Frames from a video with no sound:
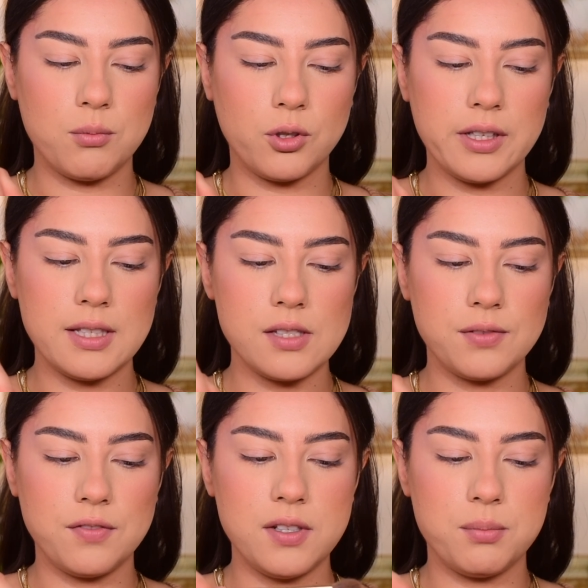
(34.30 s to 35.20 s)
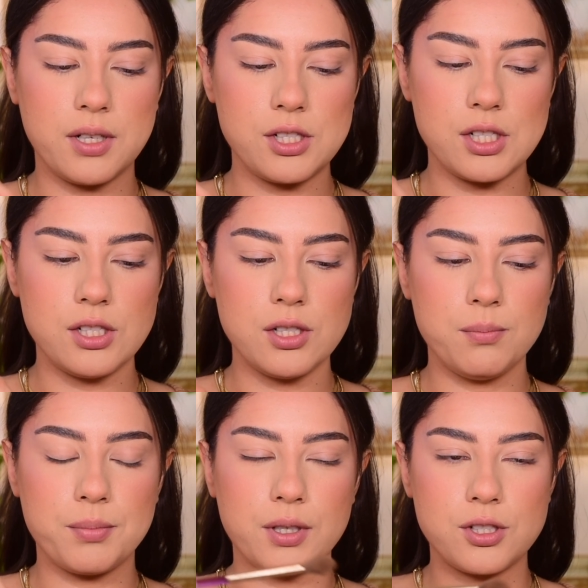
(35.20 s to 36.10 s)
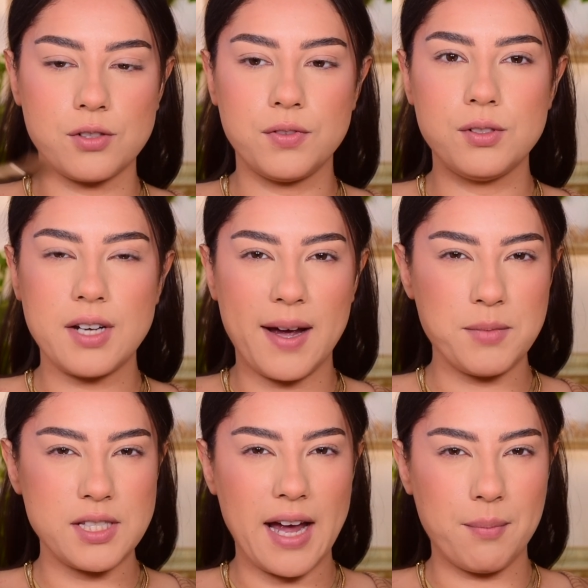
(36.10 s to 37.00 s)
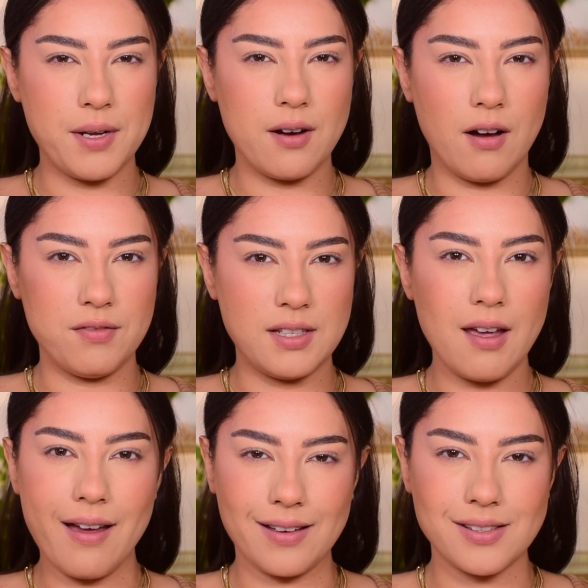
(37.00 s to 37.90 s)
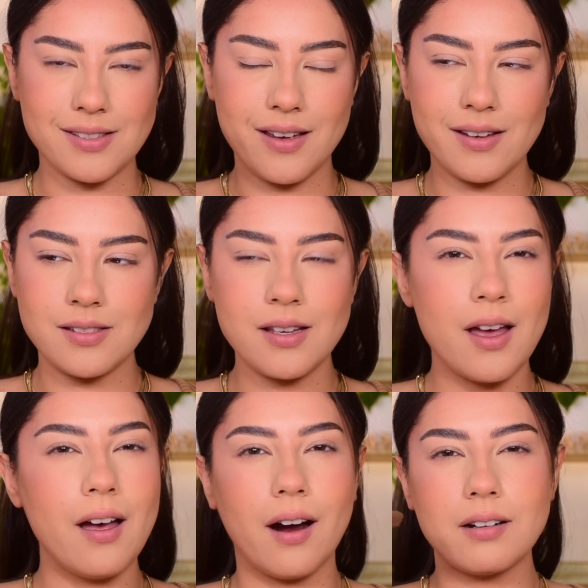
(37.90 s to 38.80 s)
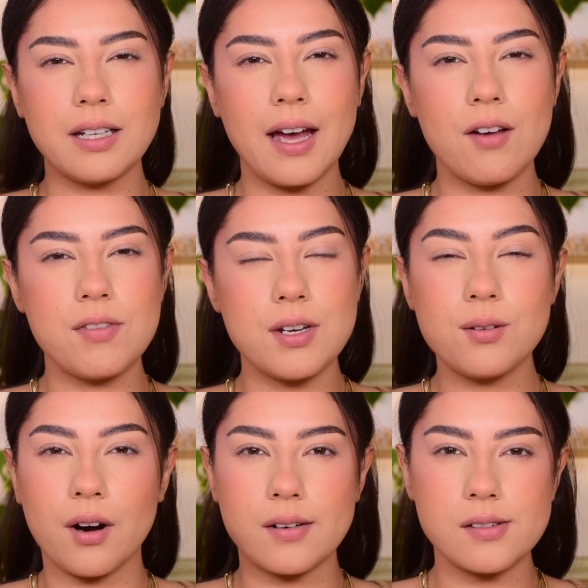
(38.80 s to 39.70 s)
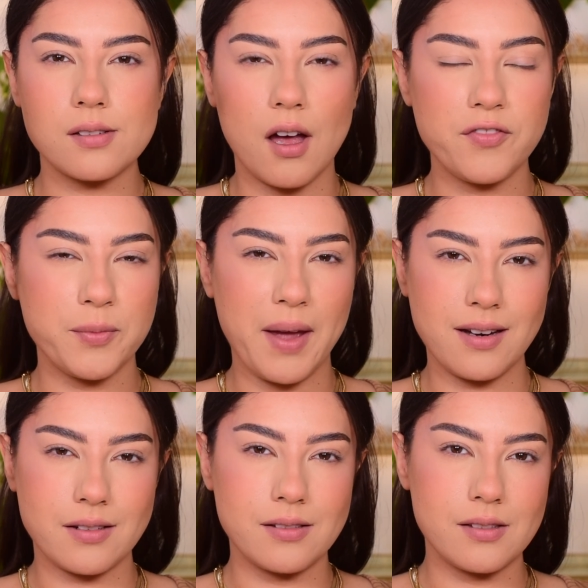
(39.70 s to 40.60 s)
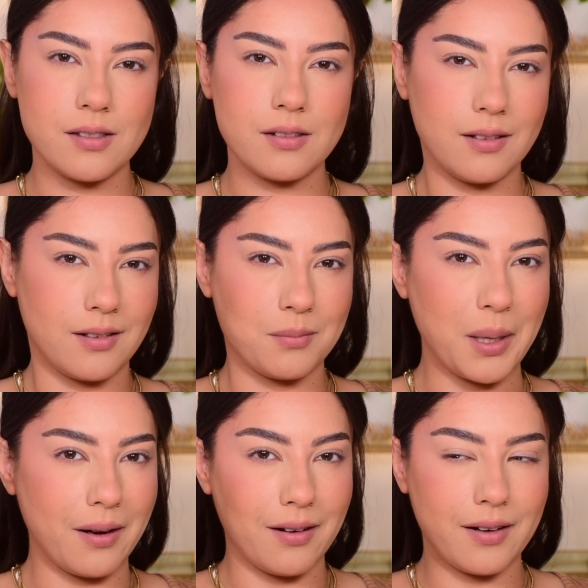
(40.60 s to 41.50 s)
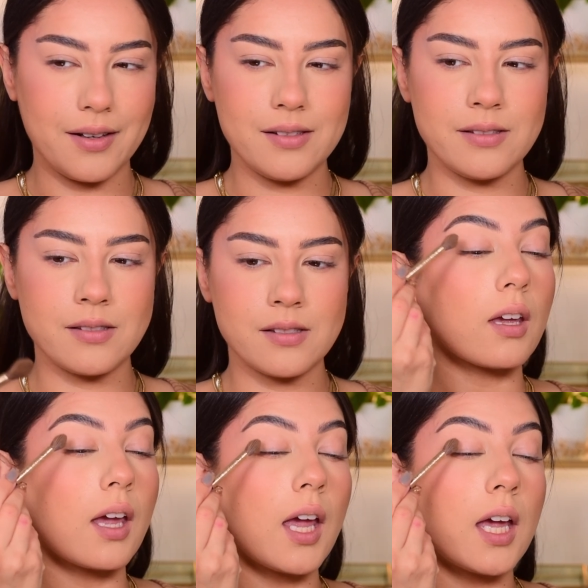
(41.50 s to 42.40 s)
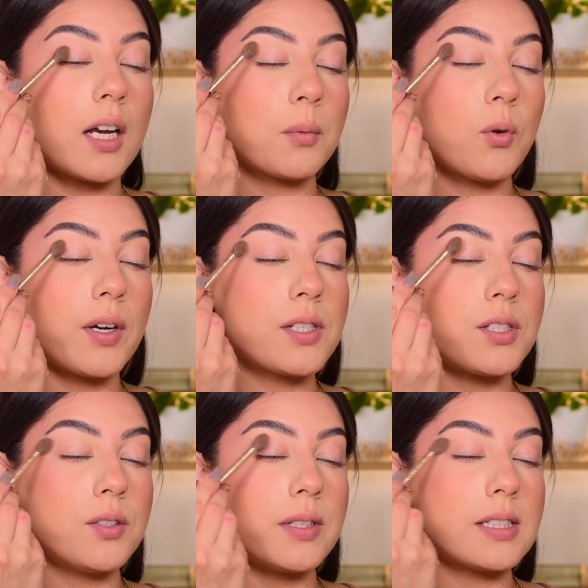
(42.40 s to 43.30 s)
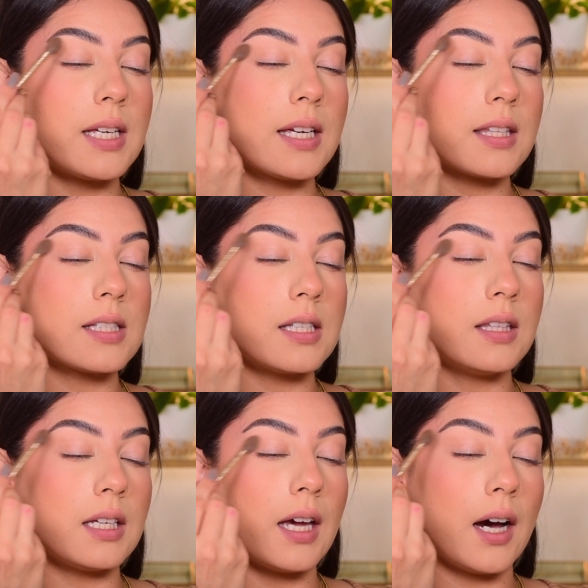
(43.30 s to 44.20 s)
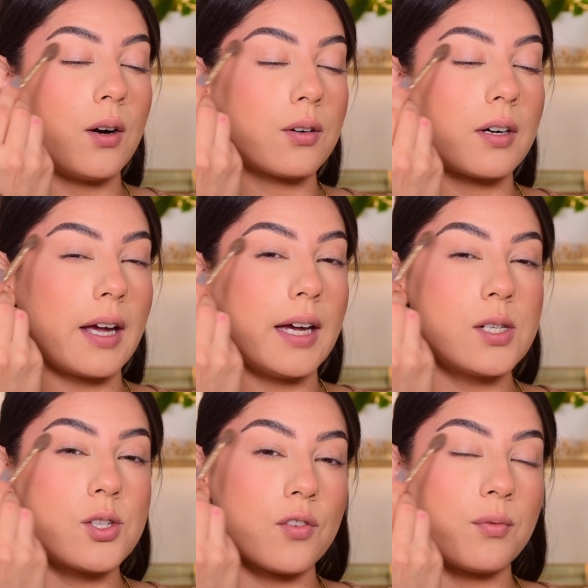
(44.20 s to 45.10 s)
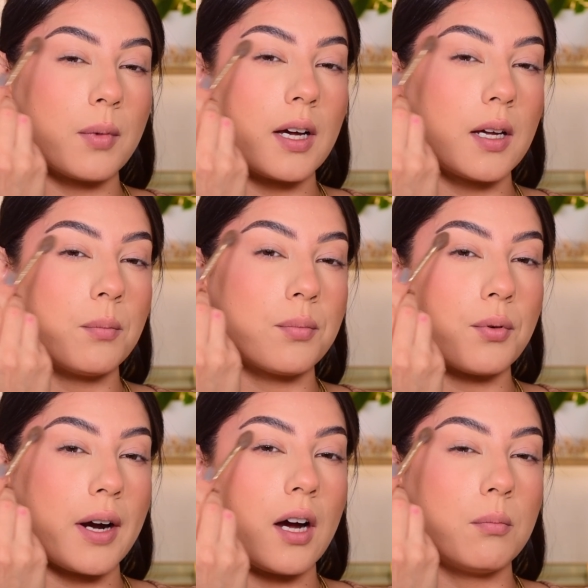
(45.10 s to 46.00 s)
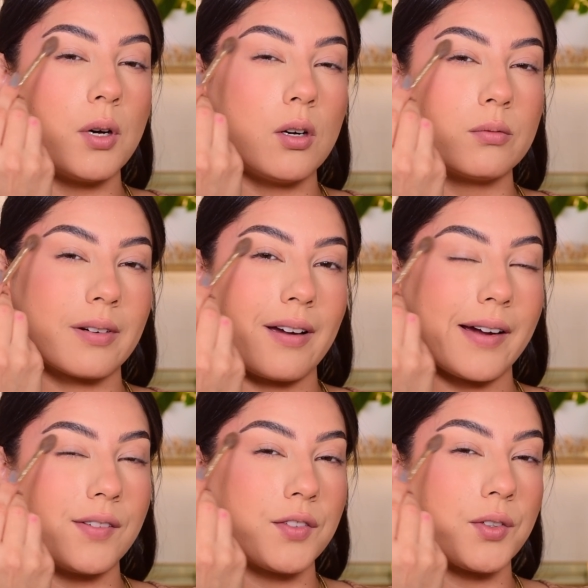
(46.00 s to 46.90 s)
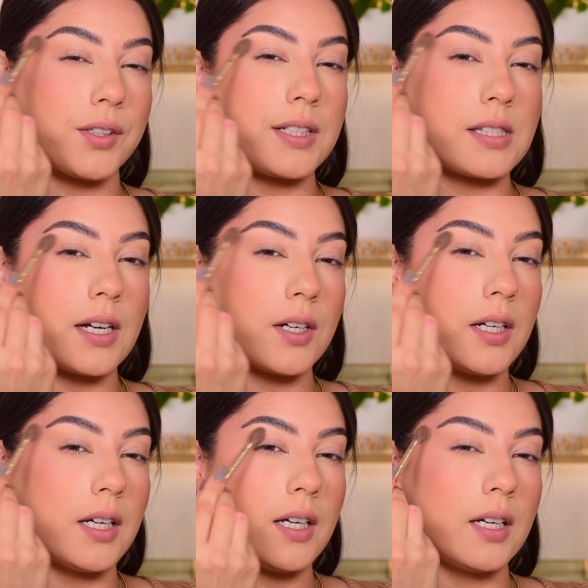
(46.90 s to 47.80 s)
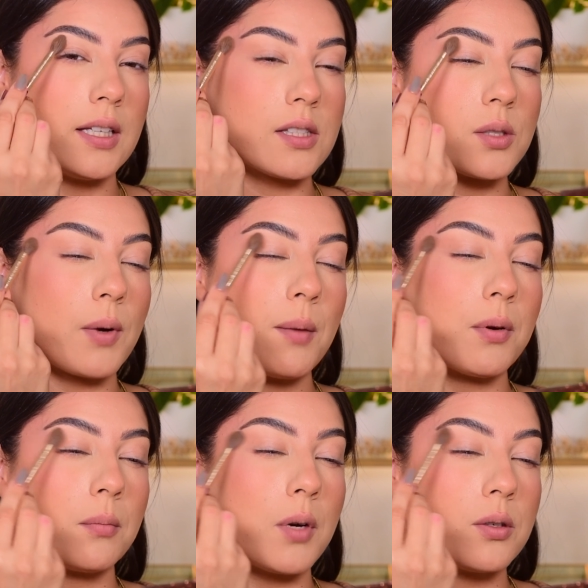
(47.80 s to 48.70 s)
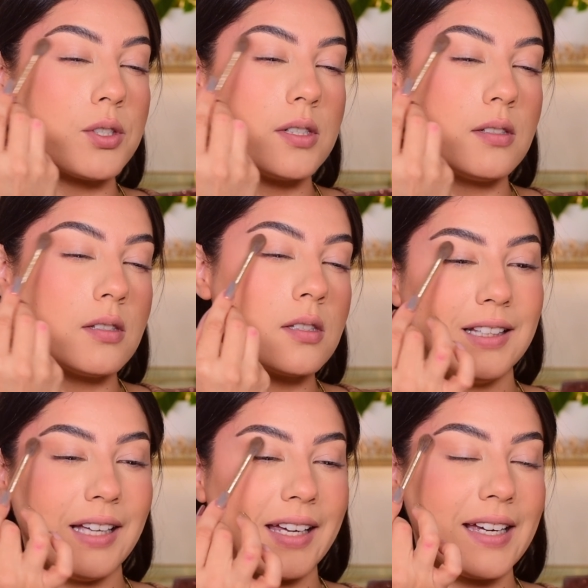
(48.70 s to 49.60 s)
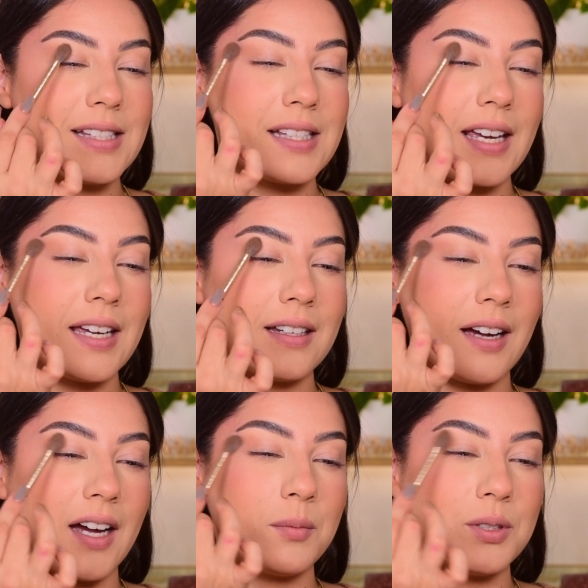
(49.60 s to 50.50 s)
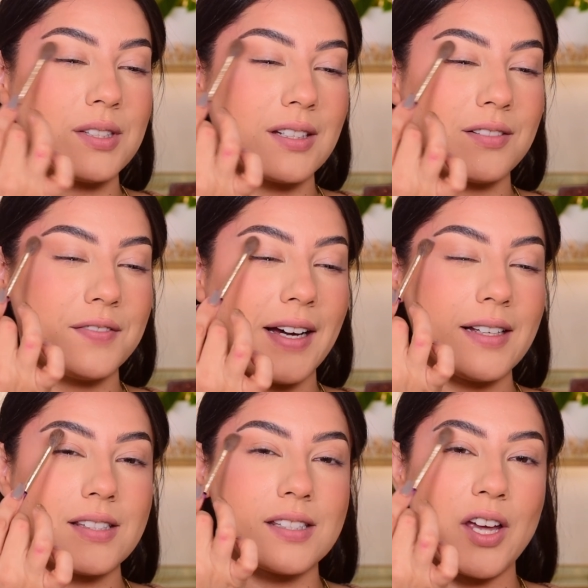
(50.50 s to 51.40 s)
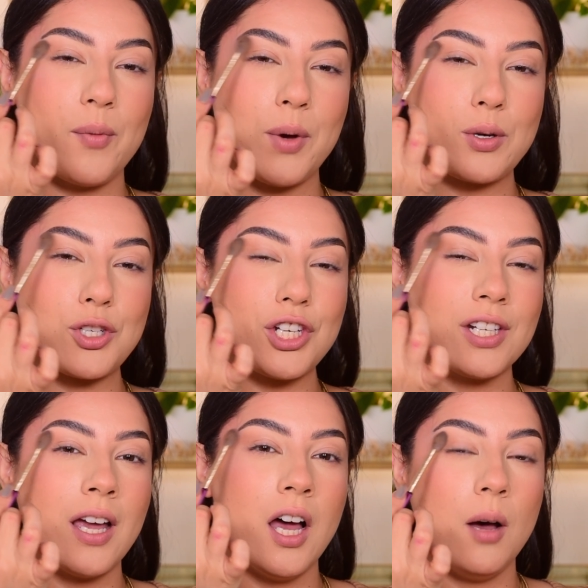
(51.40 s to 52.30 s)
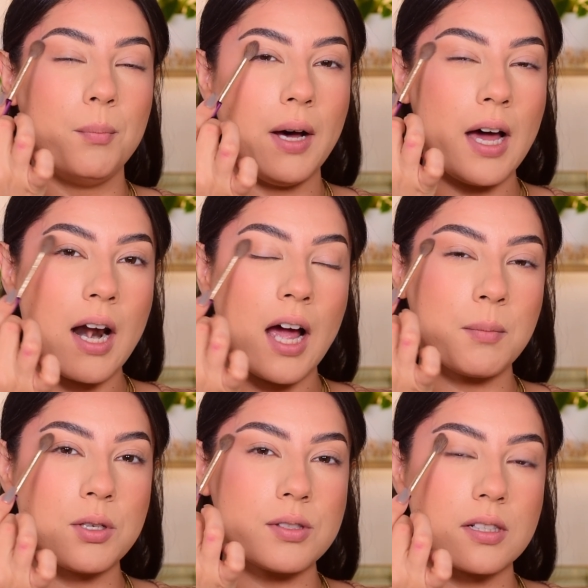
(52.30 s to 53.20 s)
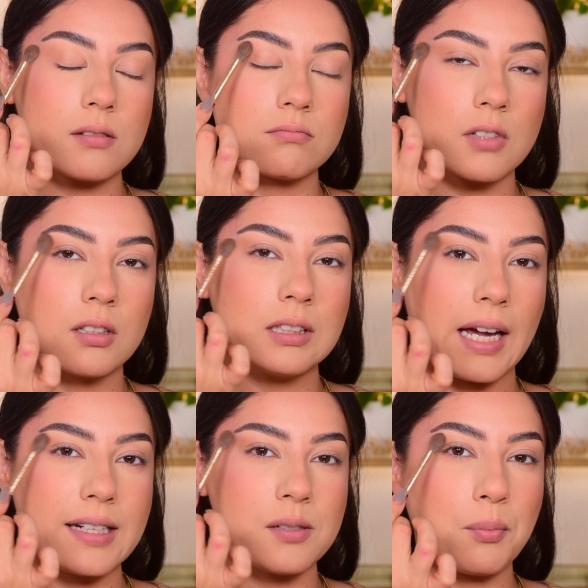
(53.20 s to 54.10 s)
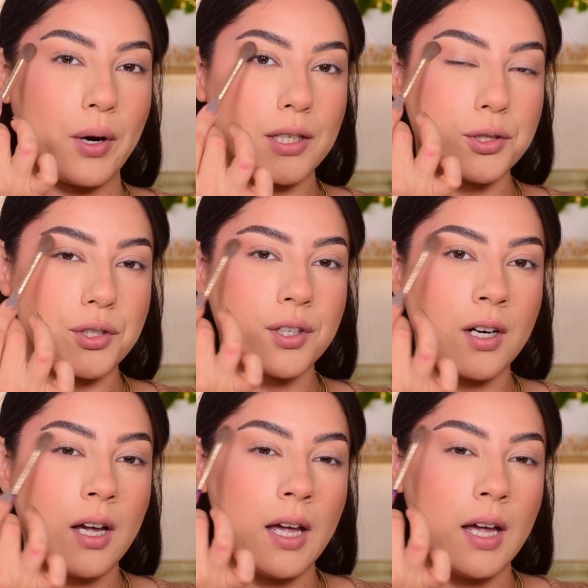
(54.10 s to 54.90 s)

I'm rolling this fluffy brush into Birch a few times, tapping off the excess. I already have the NARS Soft Matte Concealer on my eyes. And I'm going to take this in the outer edge of my brow bone kind of crease area in swiper motions. Like I say, I'm using fast motion, but I'm using light pressure.